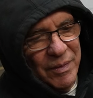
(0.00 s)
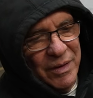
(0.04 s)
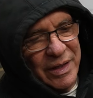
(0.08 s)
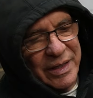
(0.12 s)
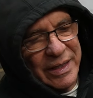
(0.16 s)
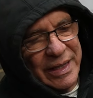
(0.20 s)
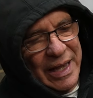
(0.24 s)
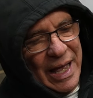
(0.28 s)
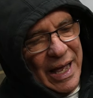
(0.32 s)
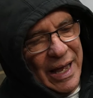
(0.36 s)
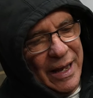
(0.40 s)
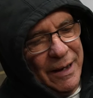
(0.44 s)
Look
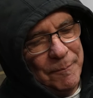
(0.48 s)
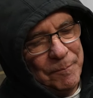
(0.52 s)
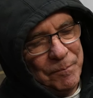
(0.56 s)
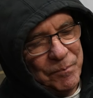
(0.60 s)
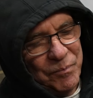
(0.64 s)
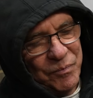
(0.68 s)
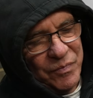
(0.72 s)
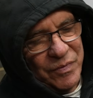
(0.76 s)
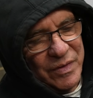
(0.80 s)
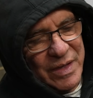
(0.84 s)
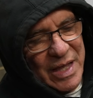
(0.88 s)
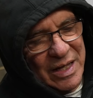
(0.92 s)
at that.
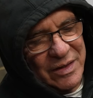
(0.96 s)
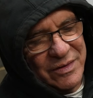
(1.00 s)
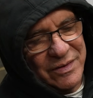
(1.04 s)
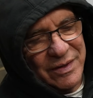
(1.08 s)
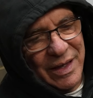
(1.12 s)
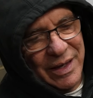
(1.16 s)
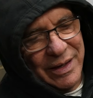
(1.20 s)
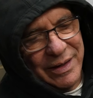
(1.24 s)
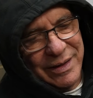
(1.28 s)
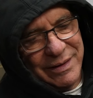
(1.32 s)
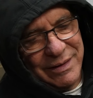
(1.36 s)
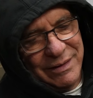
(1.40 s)
That's
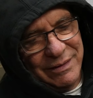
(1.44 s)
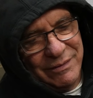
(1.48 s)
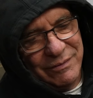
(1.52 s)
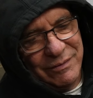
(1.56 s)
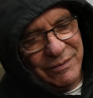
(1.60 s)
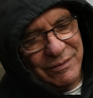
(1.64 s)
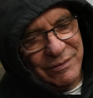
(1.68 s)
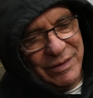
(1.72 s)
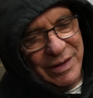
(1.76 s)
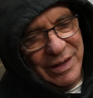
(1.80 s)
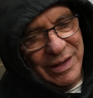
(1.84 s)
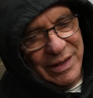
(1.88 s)
like,
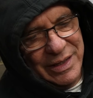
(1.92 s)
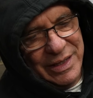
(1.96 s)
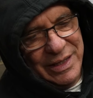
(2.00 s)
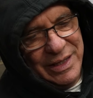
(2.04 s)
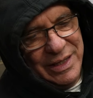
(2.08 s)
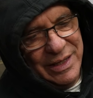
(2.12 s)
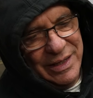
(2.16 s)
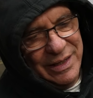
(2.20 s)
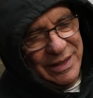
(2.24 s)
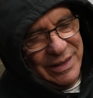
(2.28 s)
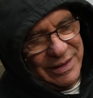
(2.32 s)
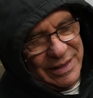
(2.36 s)
really?